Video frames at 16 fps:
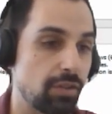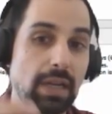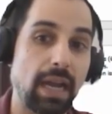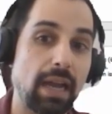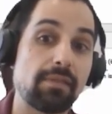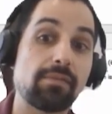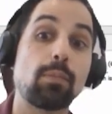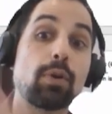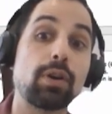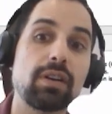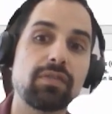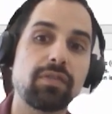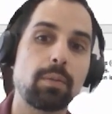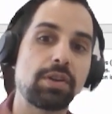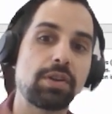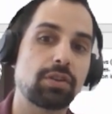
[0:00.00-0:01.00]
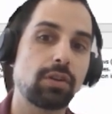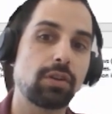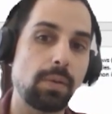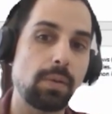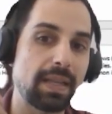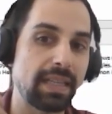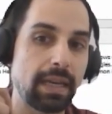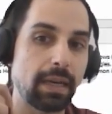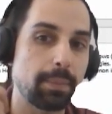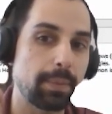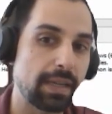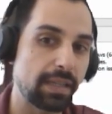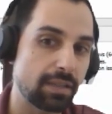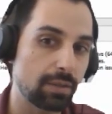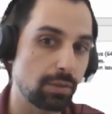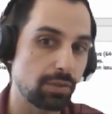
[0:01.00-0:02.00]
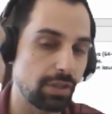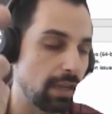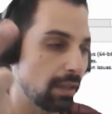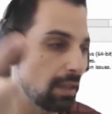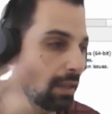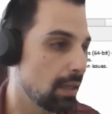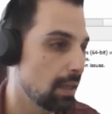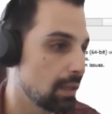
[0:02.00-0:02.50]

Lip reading: I have more information on my database to send